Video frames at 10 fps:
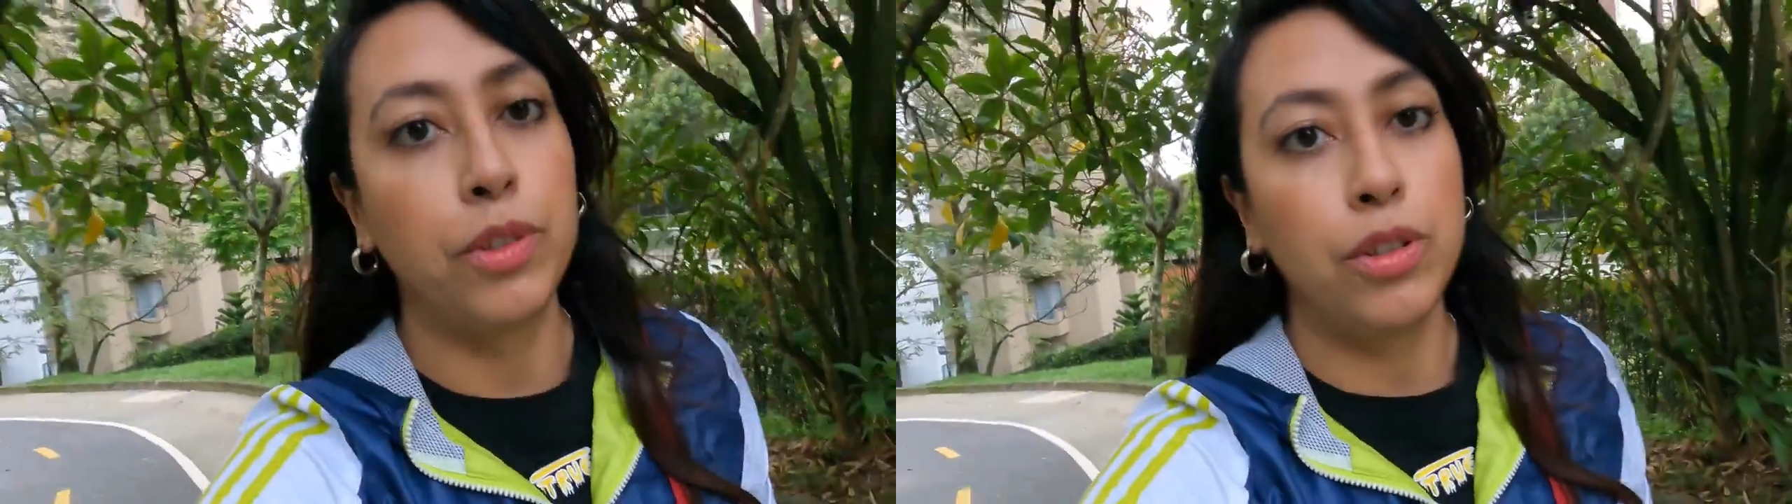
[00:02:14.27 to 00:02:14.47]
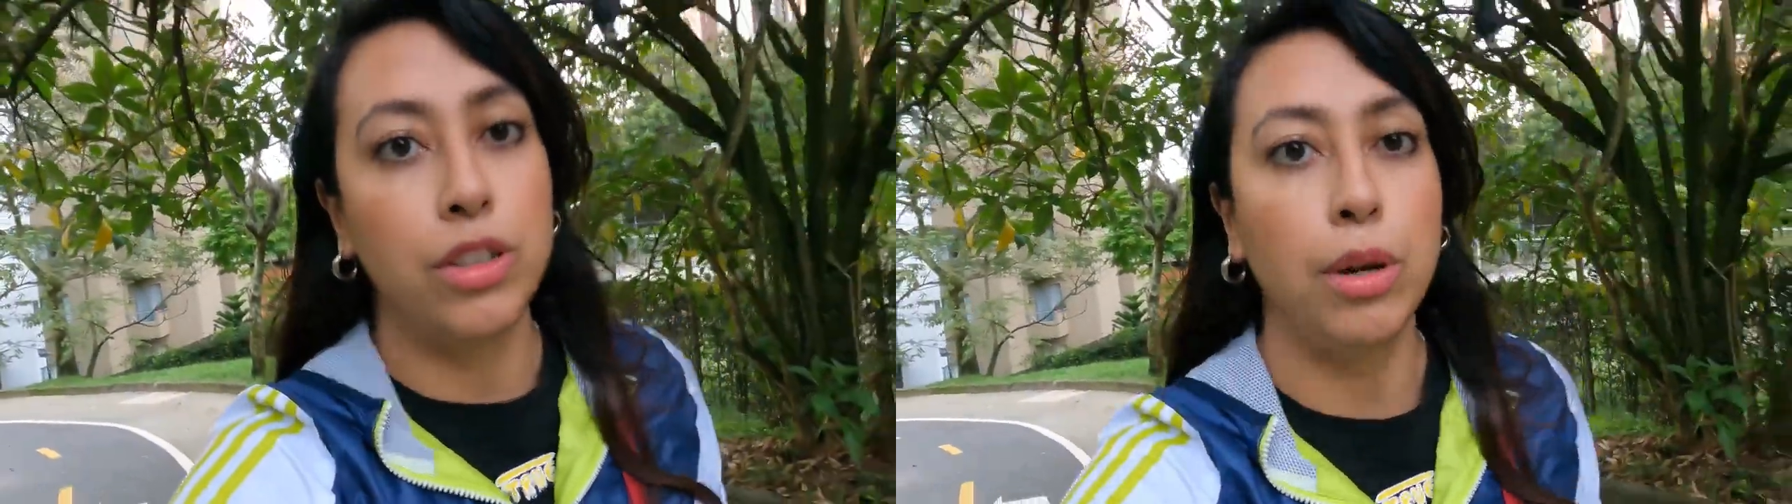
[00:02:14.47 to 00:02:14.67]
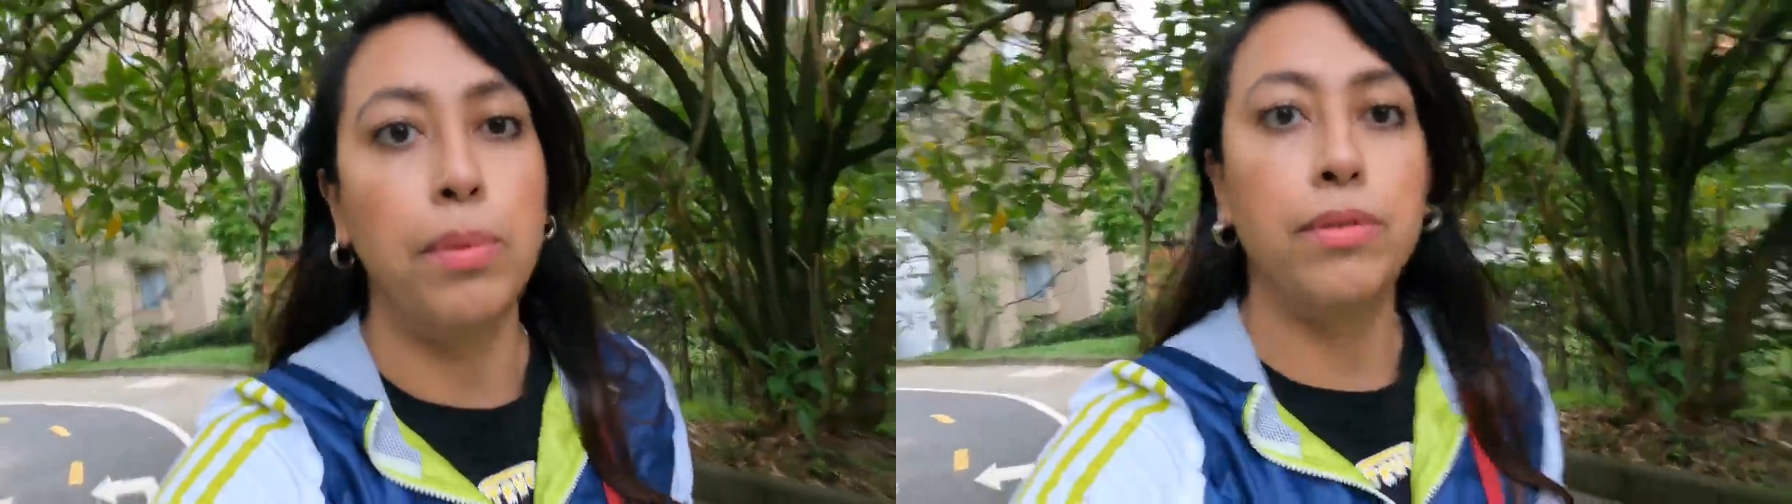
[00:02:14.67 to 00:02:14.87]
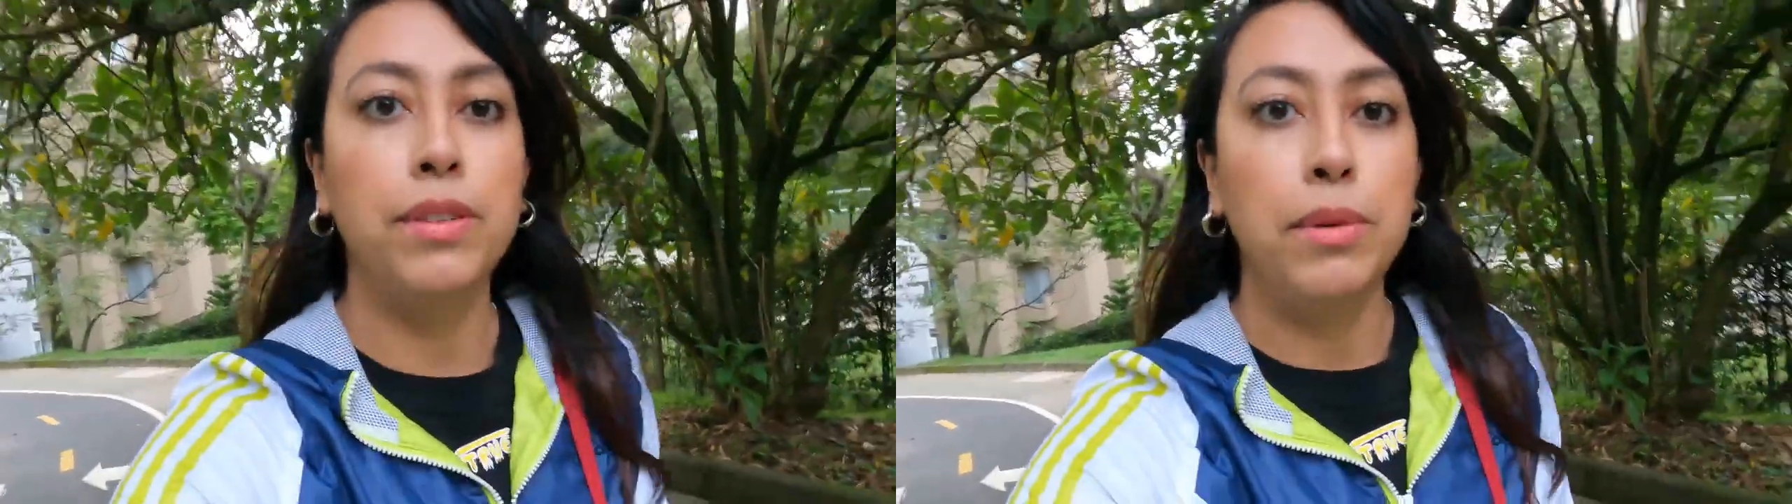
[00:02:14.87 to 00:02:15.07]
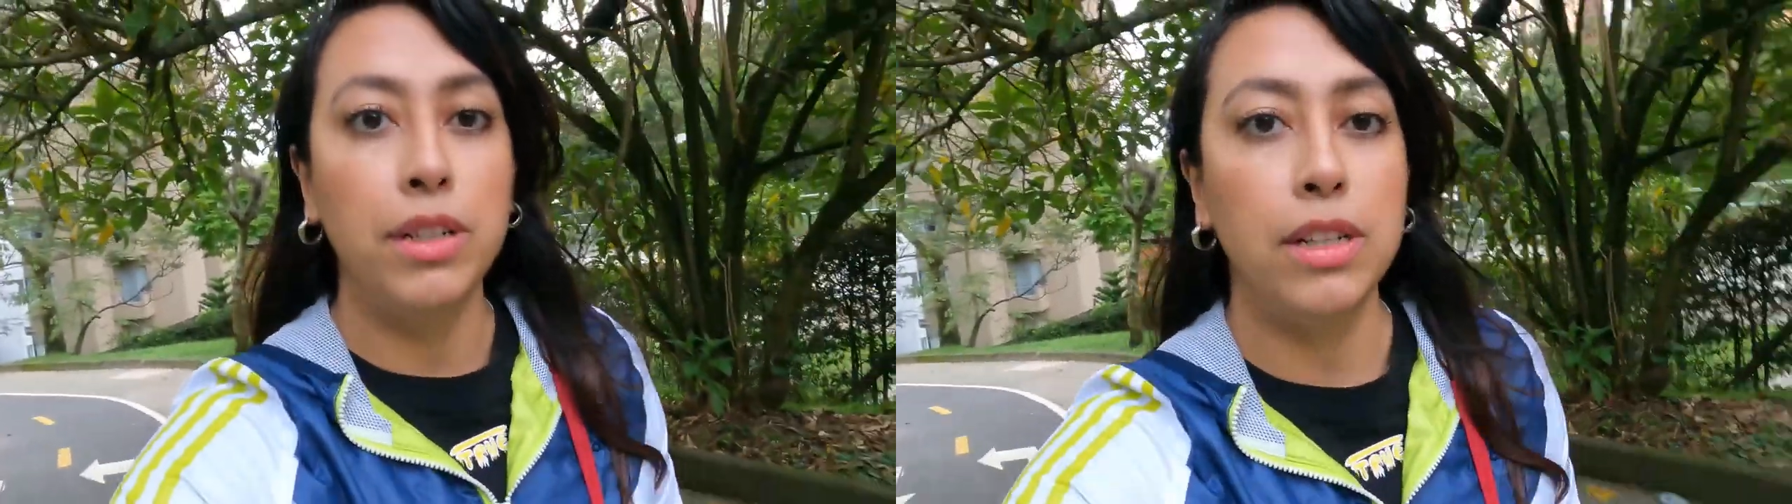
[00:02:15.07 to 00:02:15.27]
to the top of
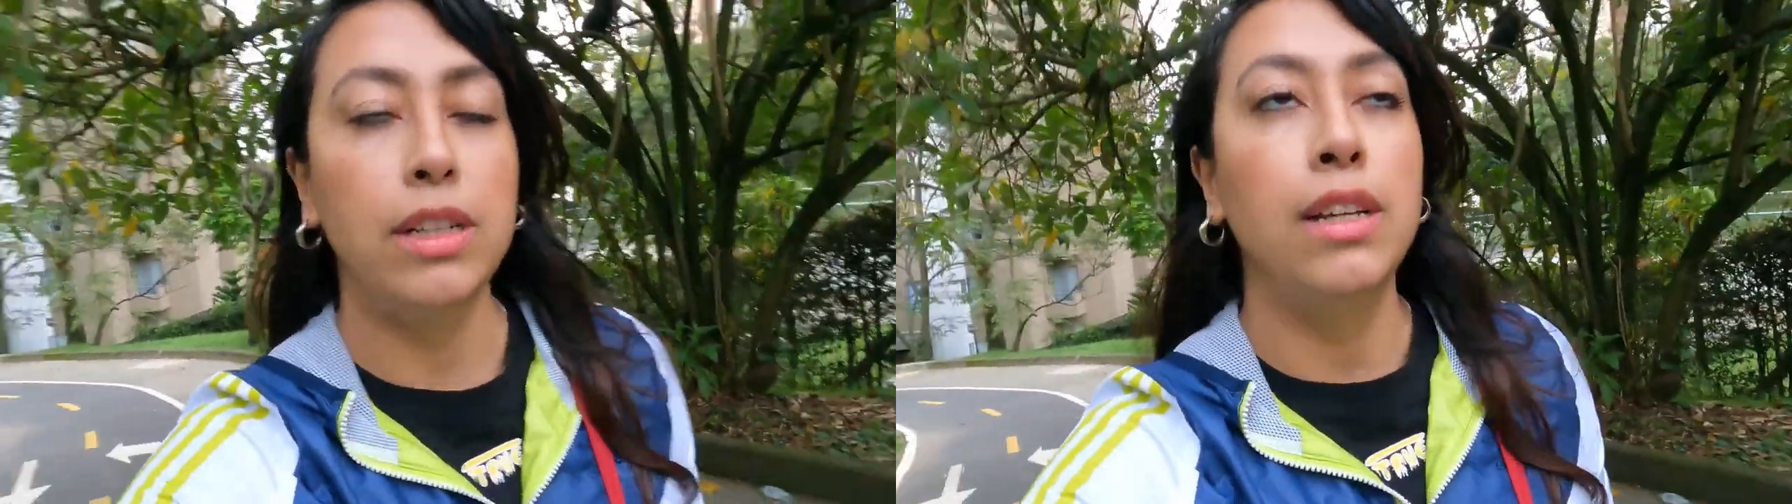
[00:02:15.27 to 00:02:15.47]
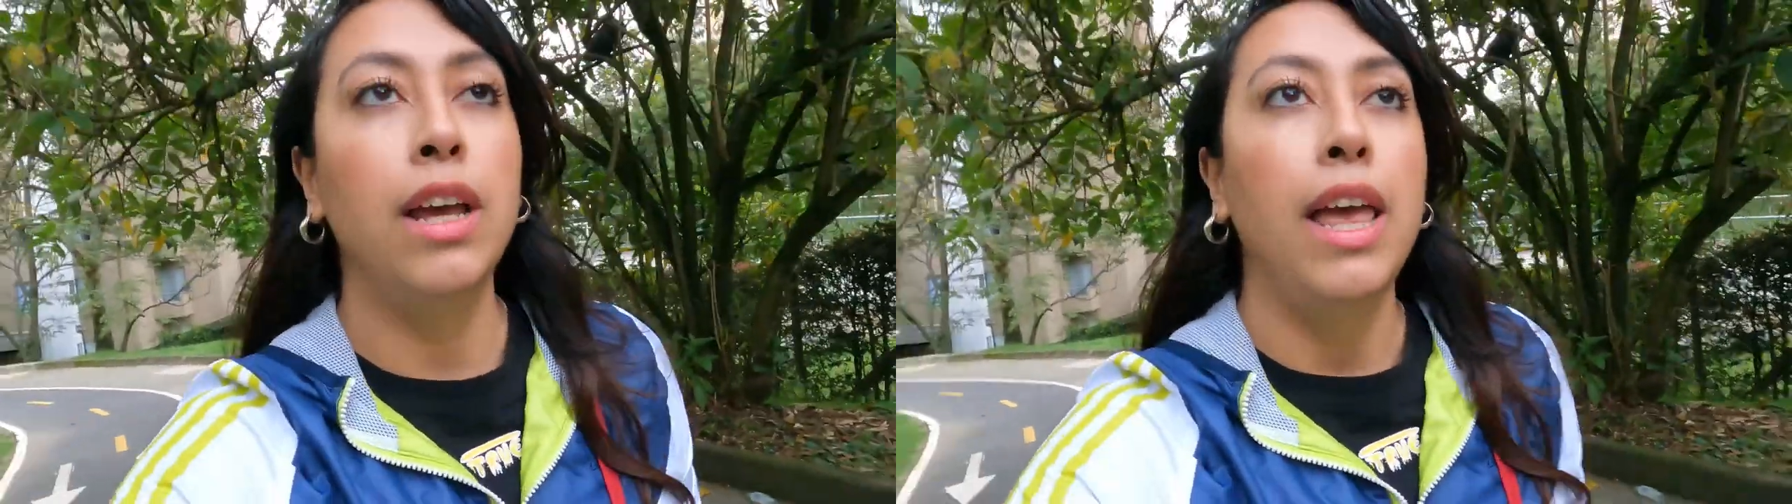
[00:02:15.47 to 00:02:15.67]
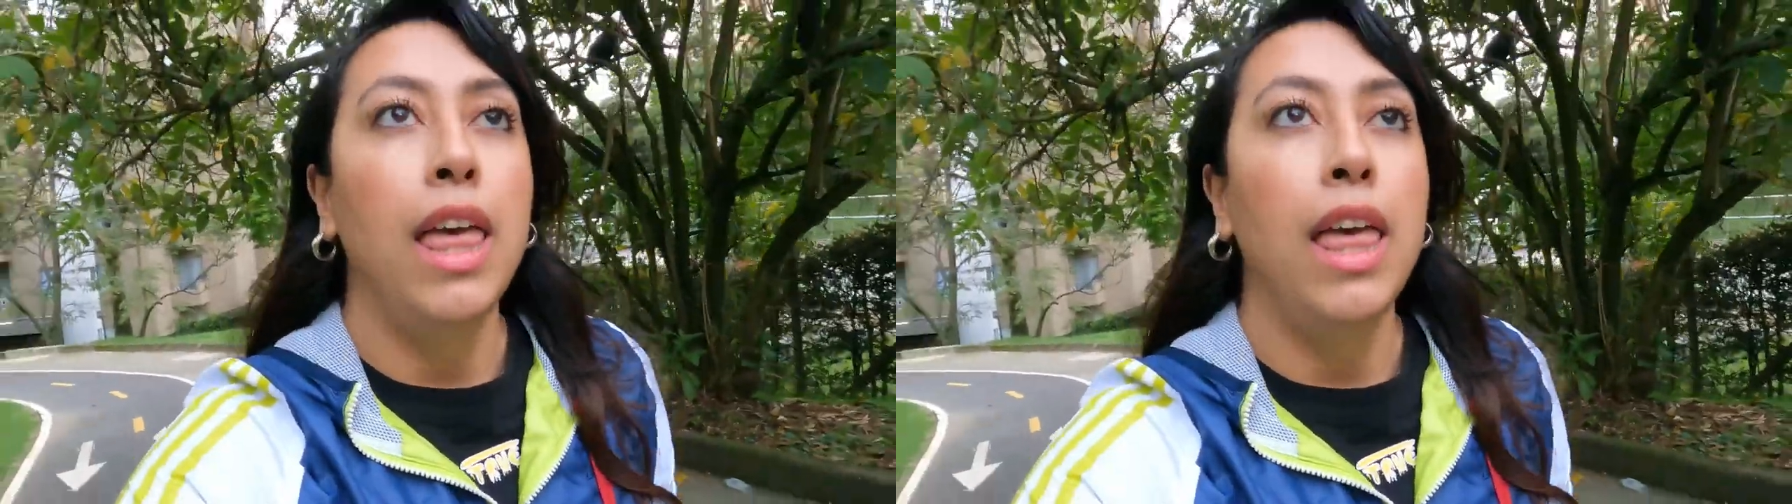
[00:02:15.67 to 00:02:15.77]
the mountain